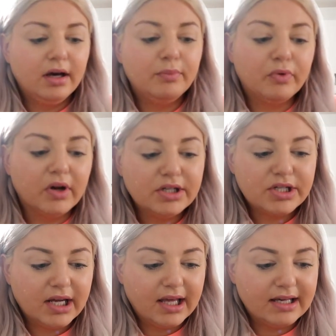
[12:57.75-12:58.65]
a
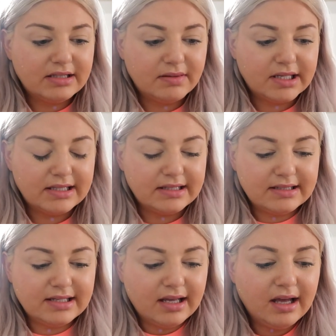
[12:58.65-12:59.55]
brunch, I guess,
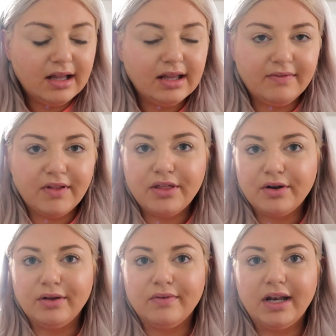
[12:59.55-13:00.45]
because it's
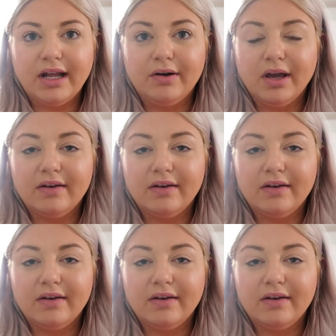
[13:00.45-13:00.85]
11:30 right now.